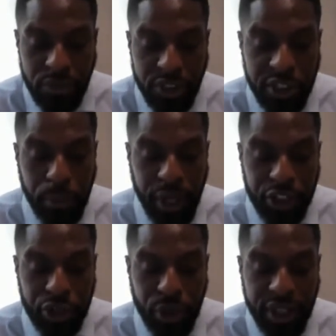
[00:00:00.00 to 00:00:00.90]
to make
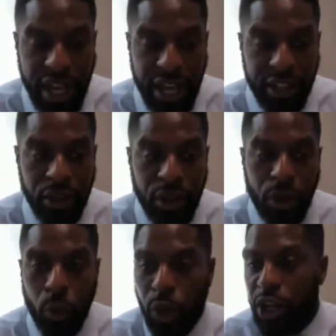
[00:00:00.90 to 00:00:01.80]
sure that
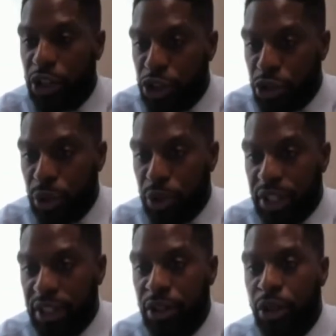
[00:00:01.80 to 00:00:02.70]
we're
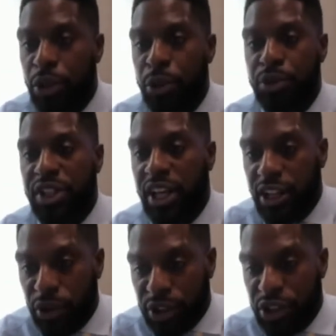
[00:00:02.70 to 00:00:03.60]
controlling who's
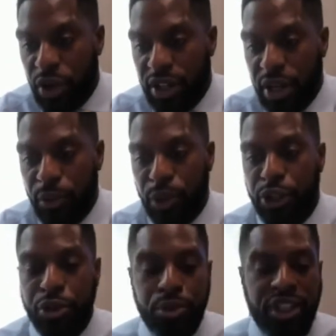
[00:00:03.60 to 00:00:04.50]
getting onto our
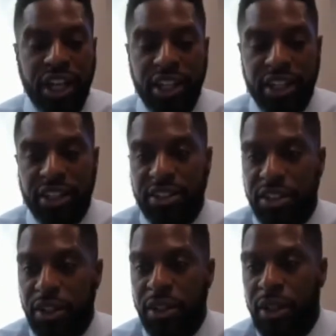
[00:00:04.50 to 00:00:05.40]
networks, who's getting
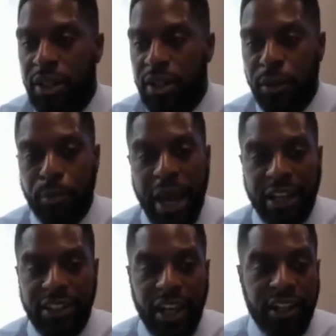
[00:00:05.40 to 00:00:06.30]
into the
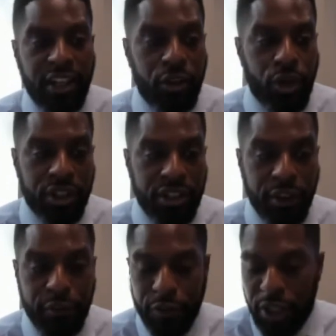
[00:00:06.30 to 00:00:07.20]
backnet and all the
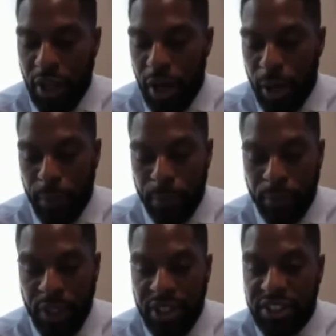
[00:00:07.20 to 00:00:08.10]
different
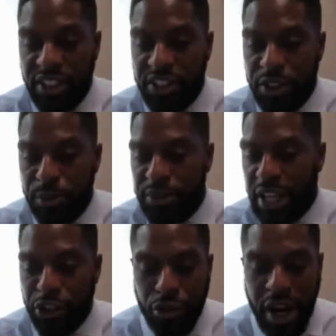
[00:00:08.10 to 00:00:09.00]
systems
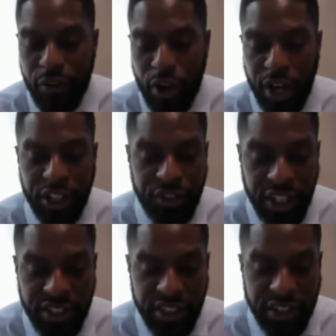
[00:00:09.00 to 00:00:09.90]
that drive our
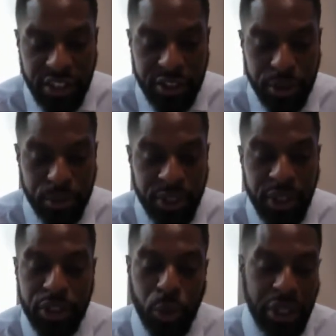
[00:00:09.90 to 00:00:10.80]
HVAC systems
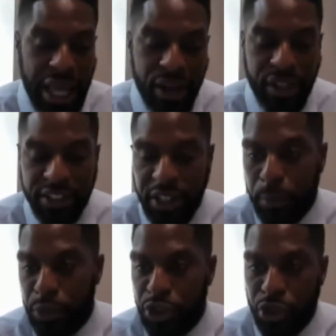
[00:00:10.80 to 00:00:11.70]
to allow that
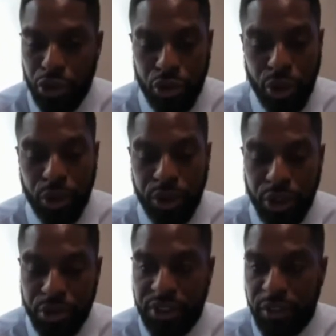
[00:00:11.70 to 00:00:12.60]
temperature control and
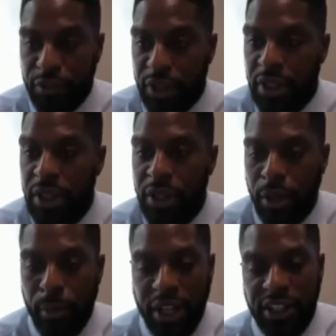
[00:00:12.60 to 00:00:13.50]
those different
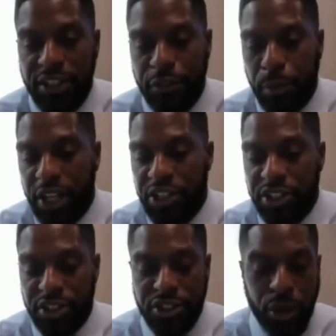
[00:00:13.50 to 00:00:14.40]
amenities for
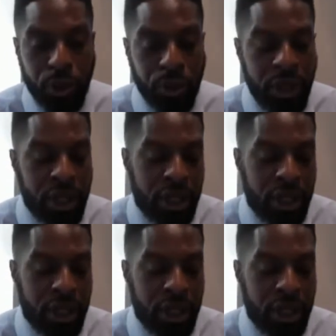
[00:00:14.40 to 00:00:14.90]
patients. So